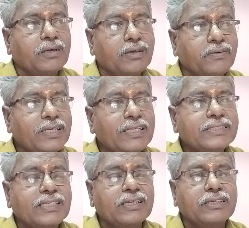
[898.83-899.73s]
when
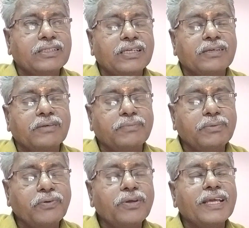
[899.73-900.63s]
is before